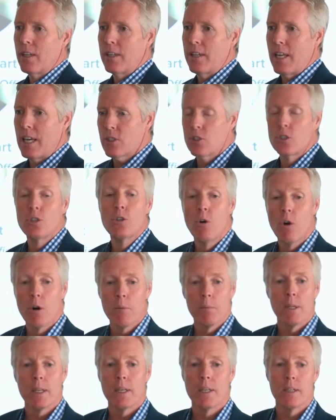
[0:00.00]
That's
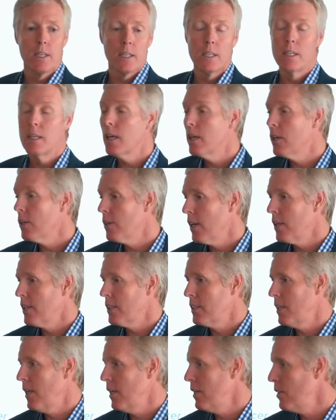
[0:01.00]
normally the yield on a
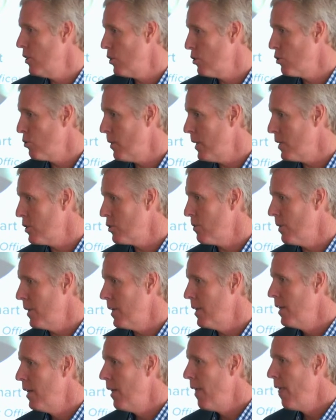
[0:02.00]
10-year Treasury.
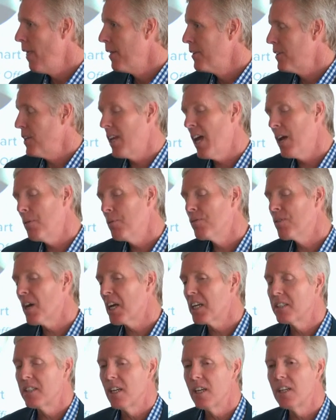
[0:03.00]
Today, we've
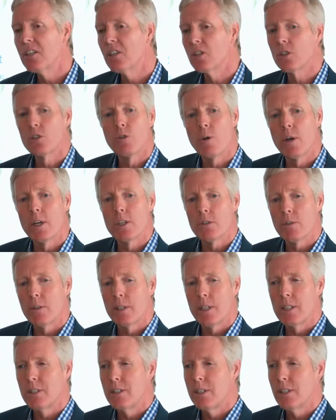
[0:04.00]
got a 10-year
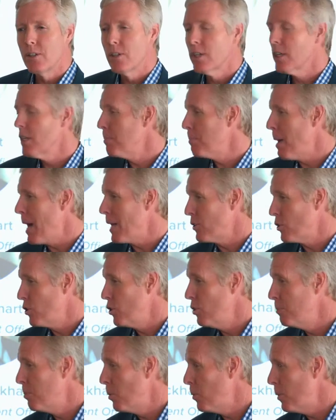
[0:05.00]
Treasury that's yielding about
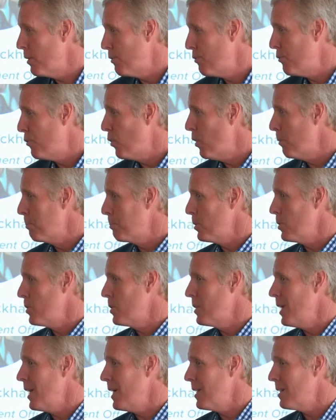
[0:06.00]

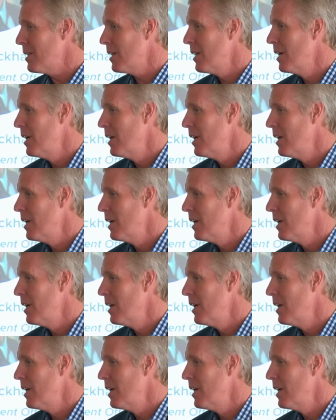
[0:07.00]
2.4%.